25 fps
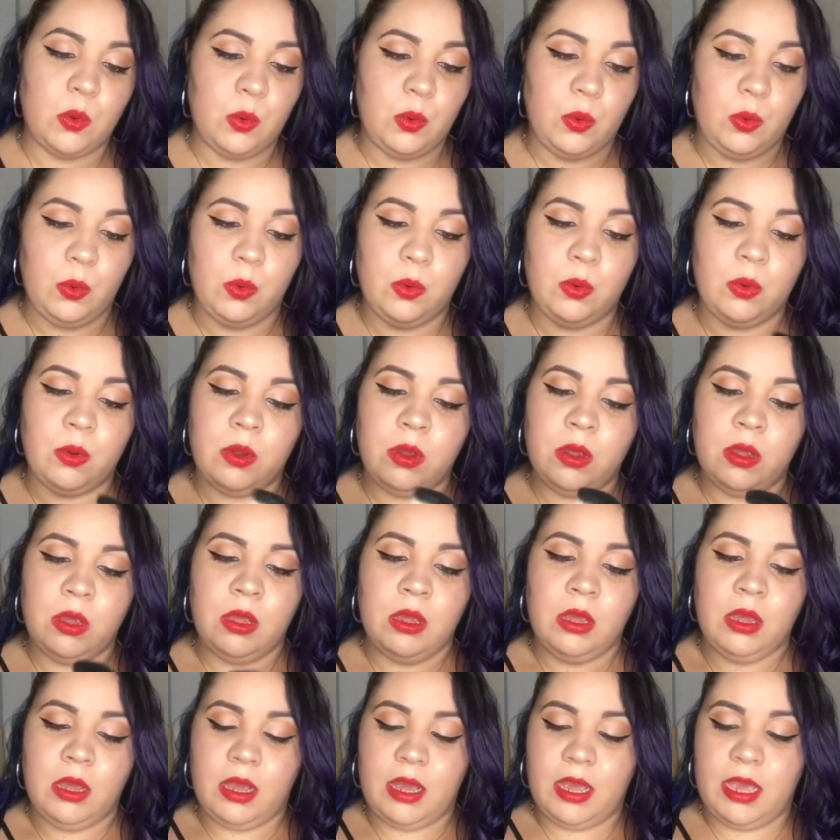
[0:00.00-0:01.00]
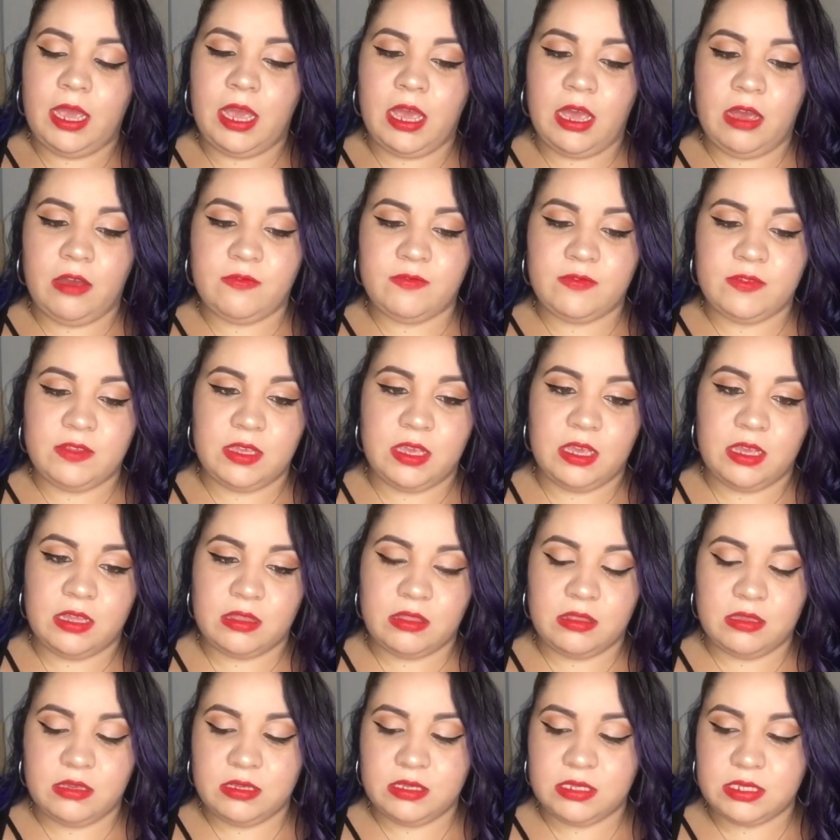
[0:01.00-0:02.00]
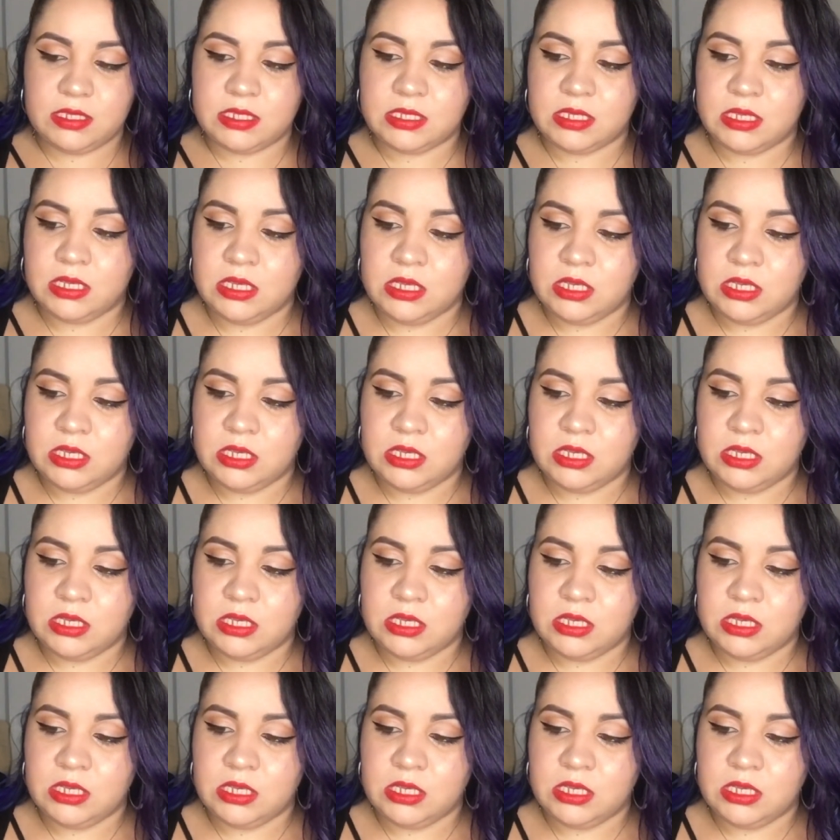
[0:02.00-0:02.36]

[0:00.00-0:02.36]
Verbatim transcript: ooh, I have to get this.